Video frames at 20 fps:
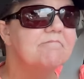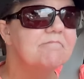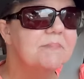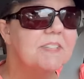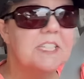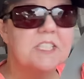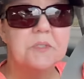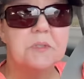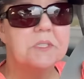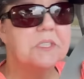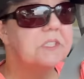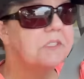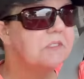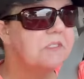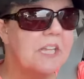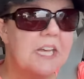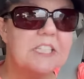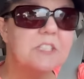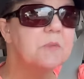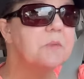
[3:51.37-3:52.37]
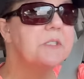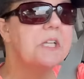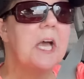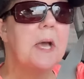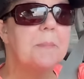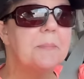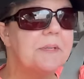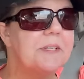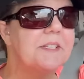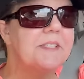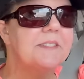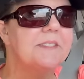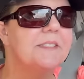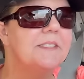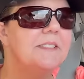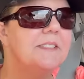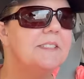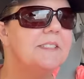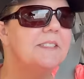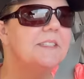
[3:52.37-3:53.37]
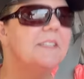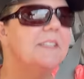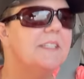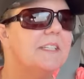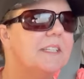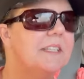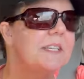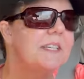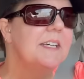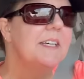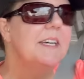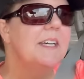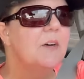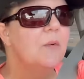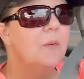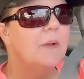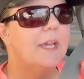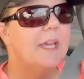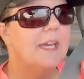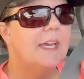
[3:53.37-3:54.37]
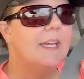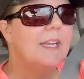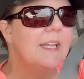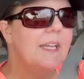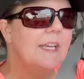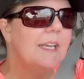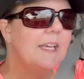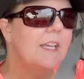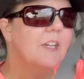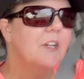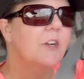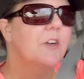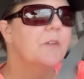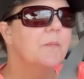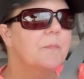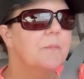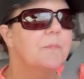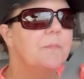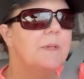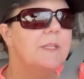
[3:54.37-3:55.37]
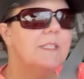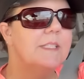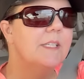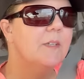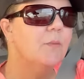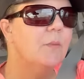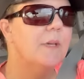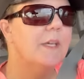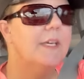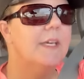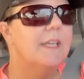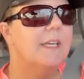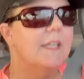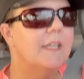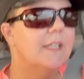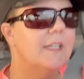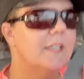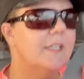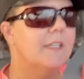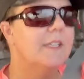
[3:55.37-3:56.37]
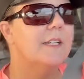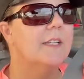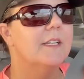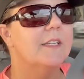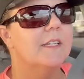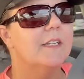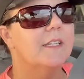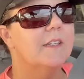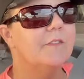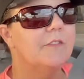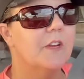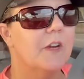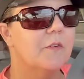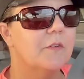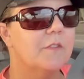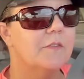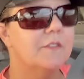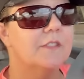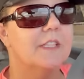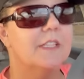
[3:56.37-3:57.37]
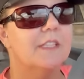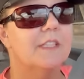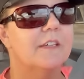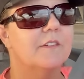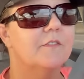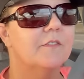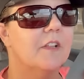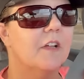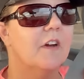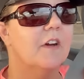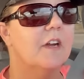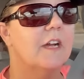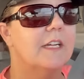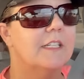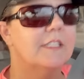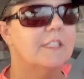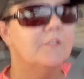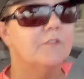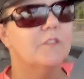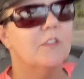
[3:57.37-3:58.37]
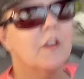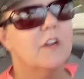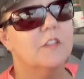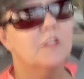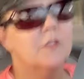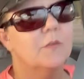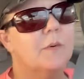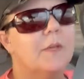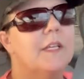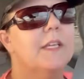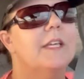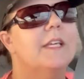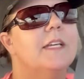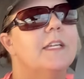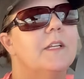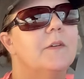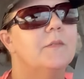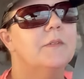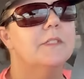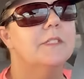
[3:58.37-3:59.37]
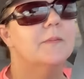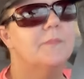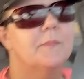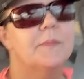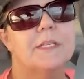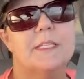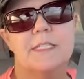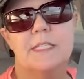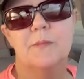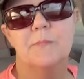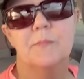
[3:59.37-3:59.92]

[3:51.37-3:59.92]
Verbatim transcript: that's that's what's happening. We had a busy weekend if y'all would have seen that vlog, I did vlog the weekend. It was a busy,